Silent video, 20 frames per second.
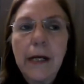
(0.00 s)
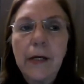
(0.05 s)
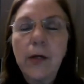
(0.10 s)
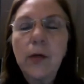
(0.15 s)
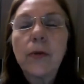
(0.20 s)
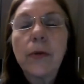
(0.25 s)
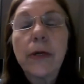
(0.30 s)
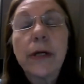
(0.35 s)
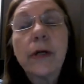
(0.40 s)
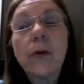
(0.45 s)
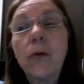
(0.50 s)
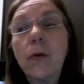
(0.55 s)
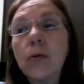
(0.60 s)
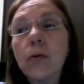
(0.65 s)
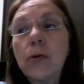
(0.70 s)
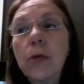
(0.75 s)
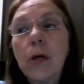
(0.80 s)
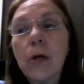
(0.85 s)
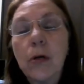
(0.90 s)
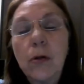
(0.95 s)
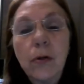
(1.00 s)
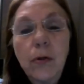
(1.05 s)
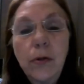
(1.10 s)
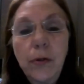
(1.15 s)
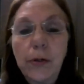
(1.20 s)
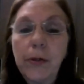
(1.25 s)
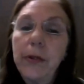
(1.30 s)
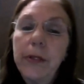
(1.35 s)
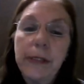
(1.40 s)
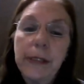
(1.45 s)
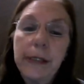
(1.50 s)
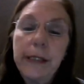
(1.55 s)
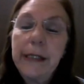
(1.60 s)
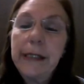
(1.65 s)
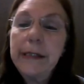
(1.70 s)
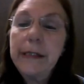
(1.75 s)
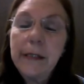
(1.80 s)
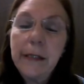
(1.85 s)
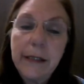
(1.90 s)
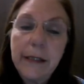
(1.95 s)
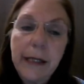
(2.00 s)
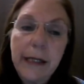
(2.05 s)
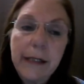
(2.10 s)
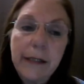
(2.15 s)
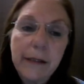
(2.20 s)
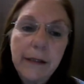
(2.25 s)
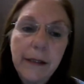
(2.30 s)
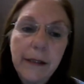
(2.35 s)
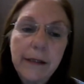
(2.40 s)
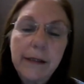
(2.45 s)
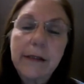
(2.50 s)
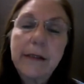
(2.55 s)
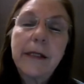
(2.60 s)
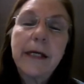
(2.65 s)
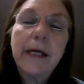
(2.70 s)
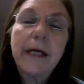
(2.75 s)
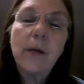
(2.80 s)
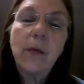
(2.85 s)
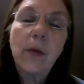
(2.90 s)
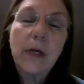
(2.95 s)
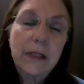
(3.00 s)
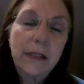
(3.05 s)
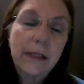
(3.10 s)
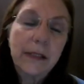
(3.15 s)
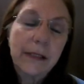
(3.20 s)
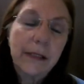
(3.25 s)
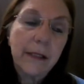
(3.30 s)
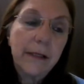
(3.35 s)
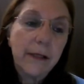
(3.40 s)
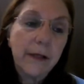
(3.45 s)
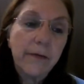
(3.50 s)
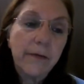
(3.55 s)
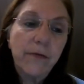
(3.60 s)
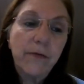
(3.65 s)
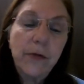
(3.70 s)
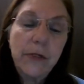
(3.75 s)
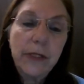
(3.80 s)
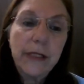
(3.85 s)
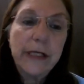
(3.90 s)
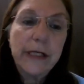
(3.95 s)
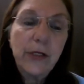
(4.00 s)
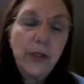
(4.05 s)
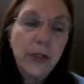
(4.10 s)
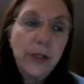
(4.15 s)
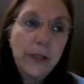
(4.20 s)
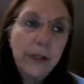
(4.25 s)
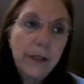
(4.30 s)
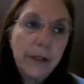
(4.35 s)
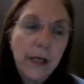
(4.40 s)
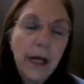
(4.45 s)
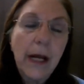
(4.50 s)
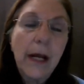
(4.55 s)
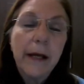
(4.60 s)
You can also look in the internet, see what is the different niches,